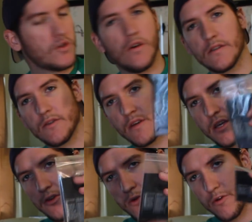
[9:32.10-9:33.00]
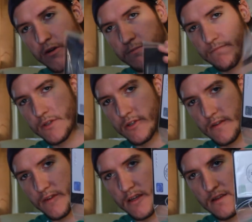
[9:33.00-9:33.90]
You'll also get your
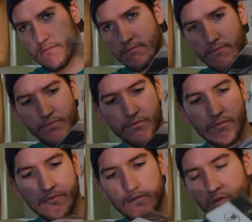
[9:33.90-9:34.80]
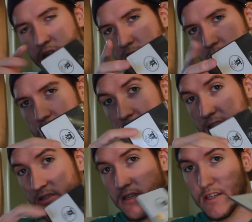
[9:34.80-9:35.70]
certificate, which is
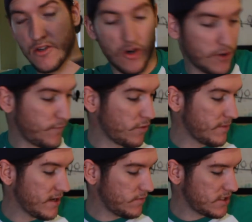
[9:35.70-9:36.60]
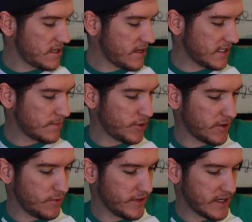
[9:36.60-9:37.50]
actually in card format, which I think is pretty
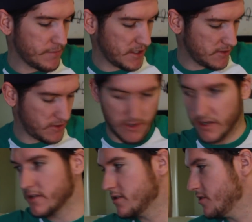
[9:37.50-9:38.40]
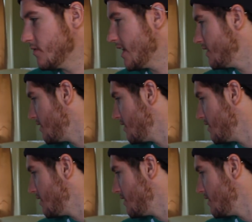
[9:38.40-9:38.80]
cool that companies are starting to do that.